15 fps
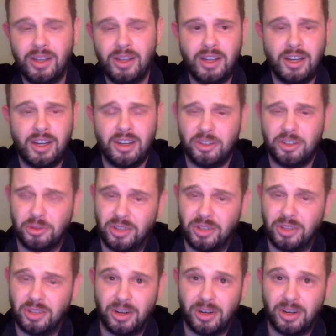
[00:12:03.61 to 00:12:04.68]
He knows what he's
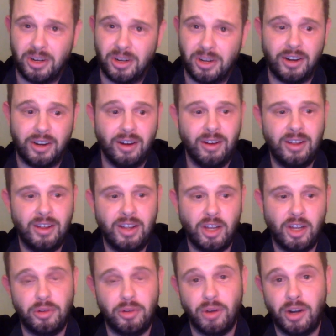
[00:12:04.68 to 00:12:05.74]
doing out there. He'll
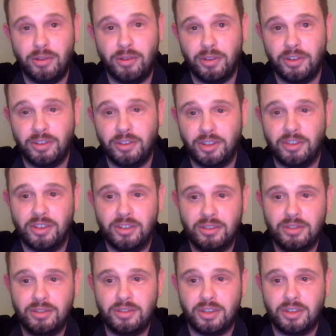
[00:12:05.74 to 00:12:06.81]
be ready for the season,
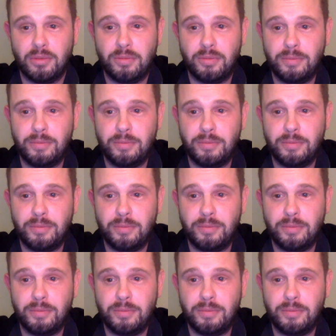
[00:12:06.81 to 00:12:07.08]
so...